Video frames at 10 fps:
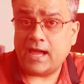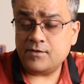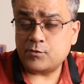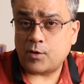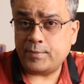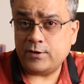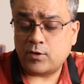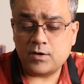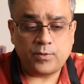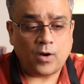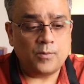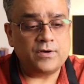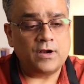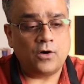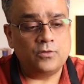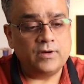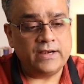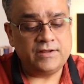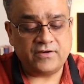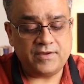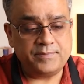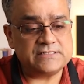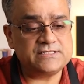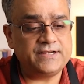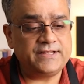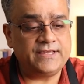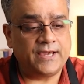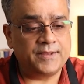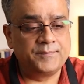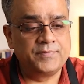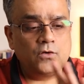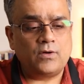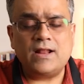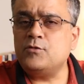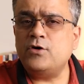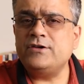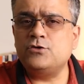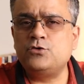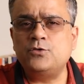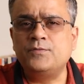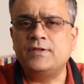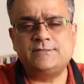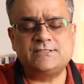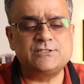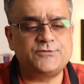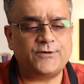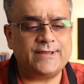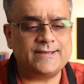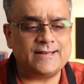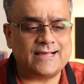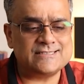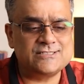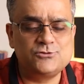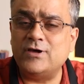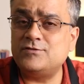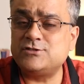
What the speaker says: I have copied one prompt now, and if I paste it here, what I'm going to do, this is for a class 12